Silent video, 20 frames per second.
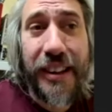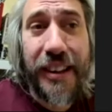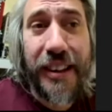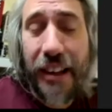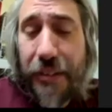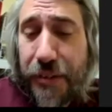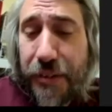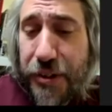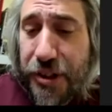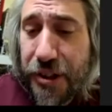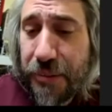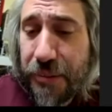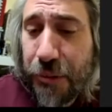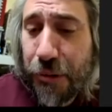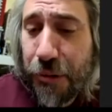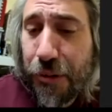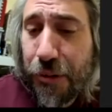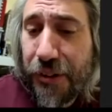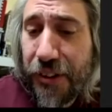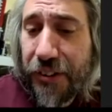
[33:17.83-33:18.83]
television,
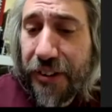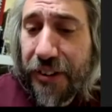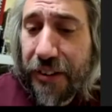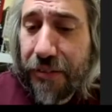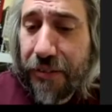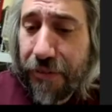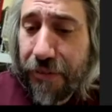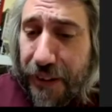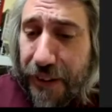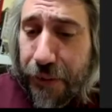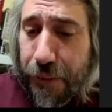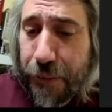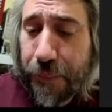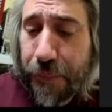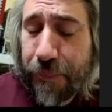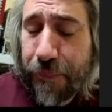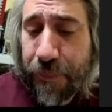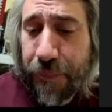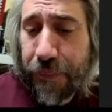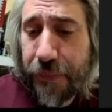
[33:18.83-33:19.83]
more autistic film,